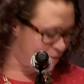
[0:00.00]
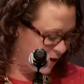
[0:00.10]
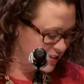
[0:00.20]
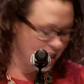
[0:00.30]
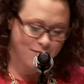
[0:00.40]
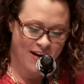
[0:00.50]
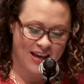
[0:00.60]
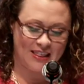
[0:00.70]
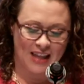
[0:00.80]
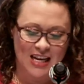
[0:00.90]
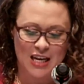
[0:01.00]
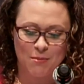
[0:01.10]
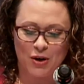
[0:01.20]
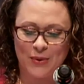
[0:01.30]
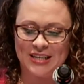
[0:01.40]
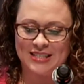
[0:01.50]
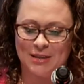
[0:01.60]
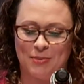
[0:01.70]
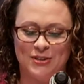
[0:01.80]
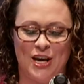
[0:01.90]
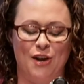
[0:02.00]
fuzzy red Lightning McQueen slippers